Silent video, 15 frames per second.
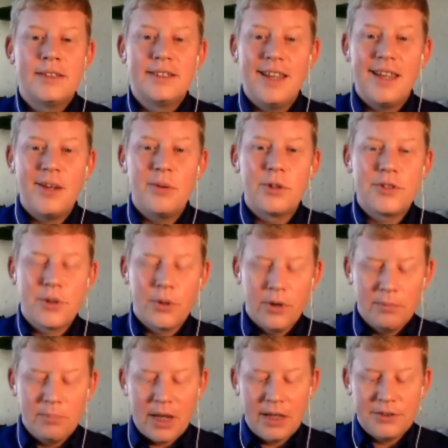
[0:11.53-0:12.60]
Today, we're
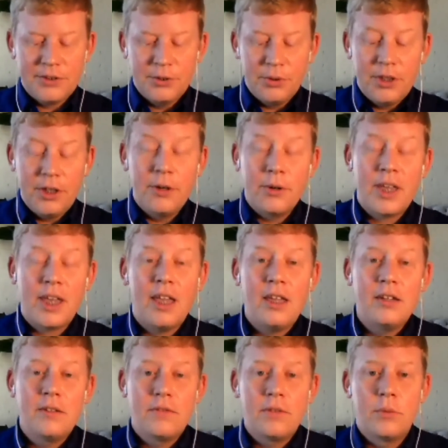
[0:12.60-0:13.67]
joined by Suki
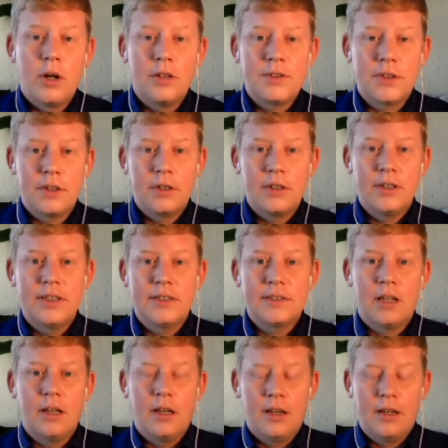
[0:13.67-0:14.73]
O'Kane of the Walter and Elise
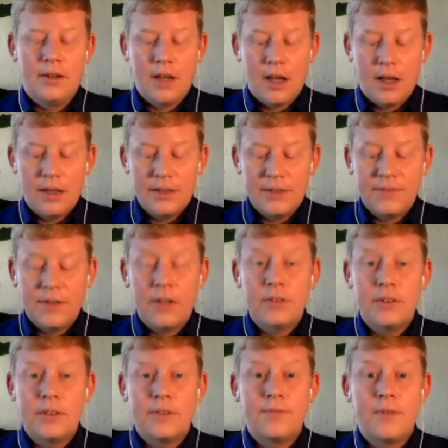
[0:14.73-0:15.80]
Haas
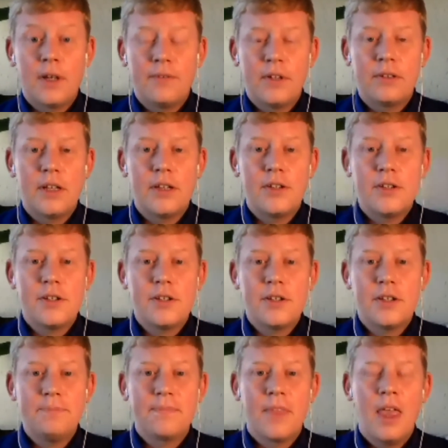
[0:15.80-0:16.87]

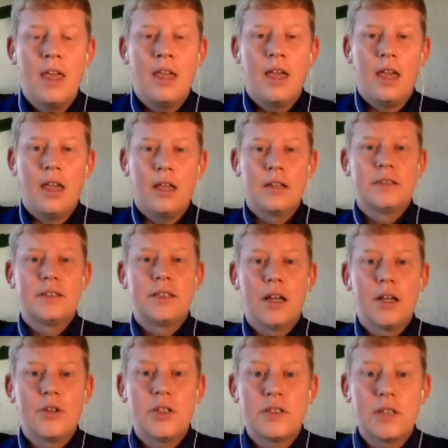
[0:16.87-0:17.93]
Foundation, and
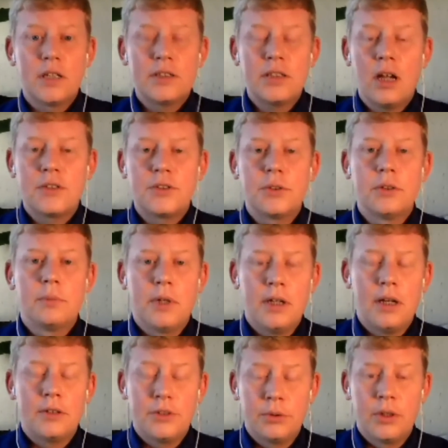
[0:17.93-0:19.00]
she's going to talk
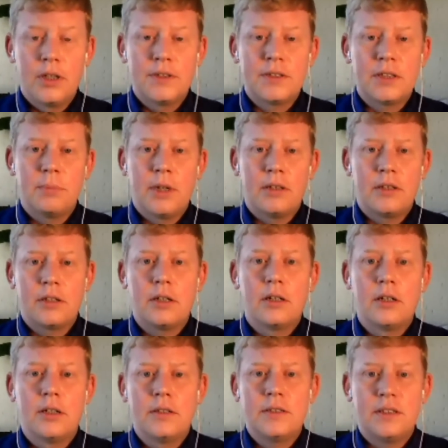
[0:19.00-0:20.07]
to us about the
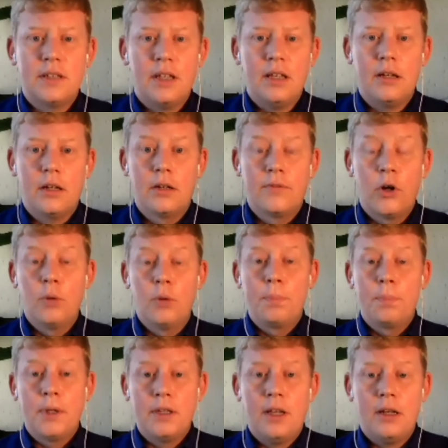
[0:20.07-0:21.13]
current state of
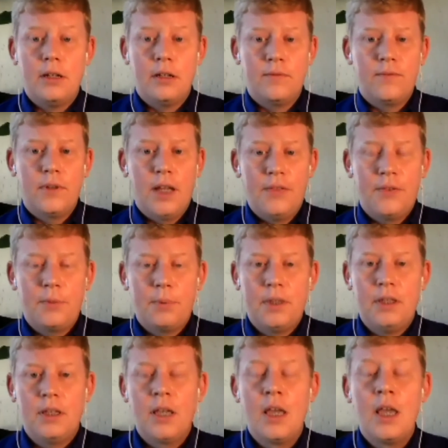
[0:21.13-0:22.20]
open data and
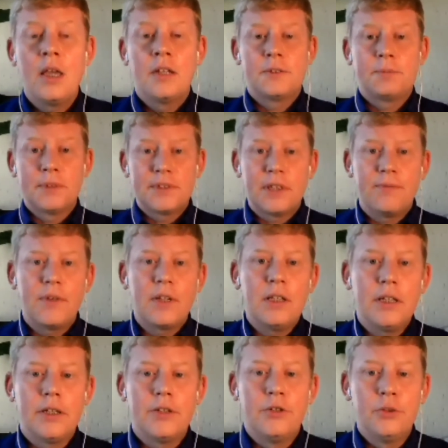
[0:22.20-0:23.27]
philanthropy,
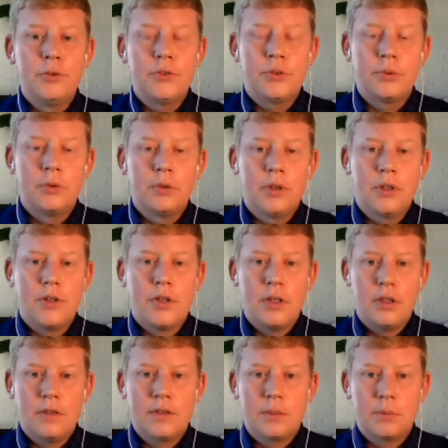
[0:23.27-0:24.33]
specifically a new tool that
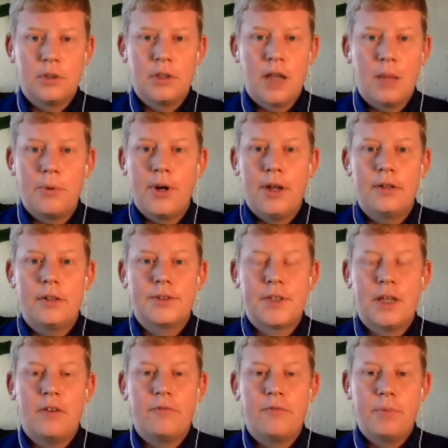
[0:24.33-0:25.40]
she and some
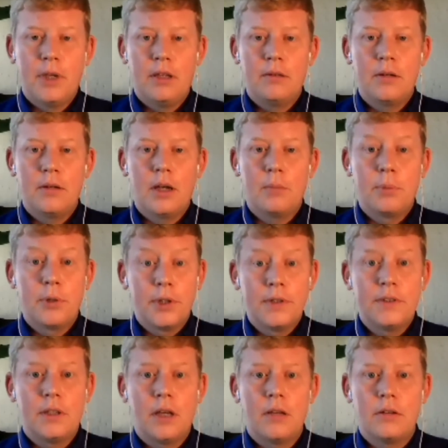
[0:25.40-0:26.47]
collaborators have been putting
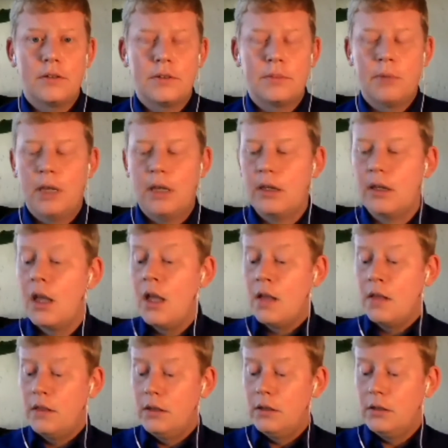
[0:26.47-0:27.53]
together to make
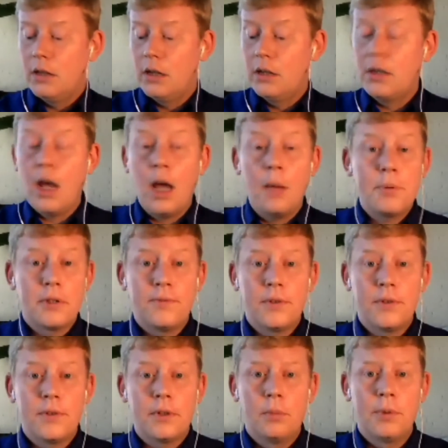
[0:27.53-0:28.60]
the adoption
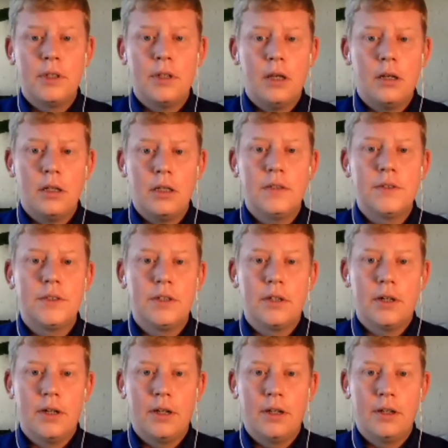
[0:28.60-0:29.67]
for open data
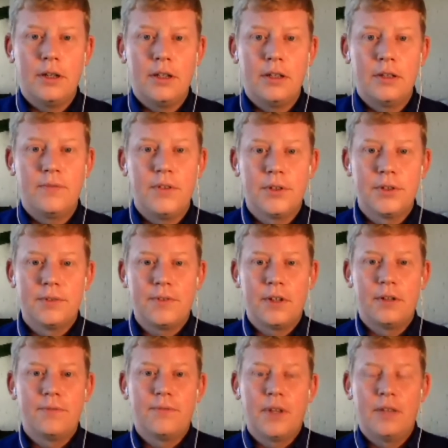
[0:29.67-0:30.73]
easier in the field
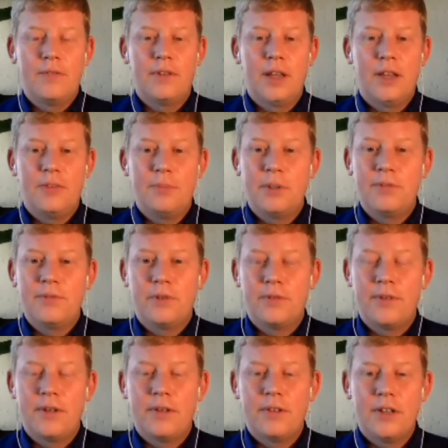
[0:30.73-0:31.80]
of philanthropy and
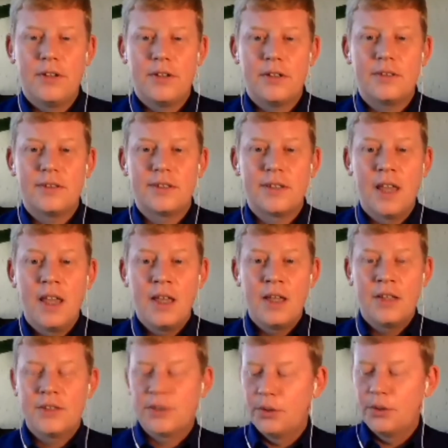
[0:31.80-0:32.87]
for foundations.
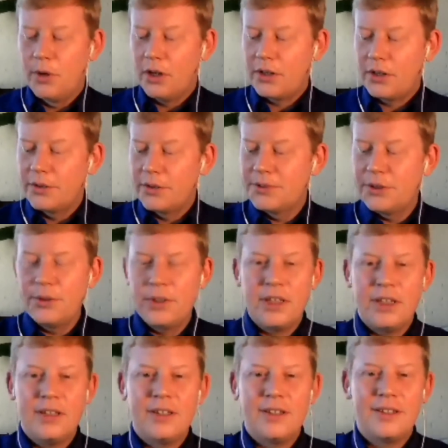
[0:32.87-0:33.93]
So welcome,
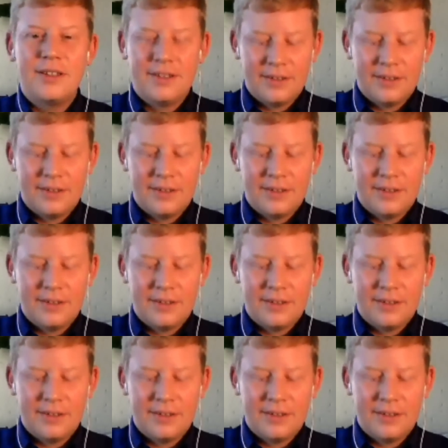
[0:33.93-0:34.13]
Suki.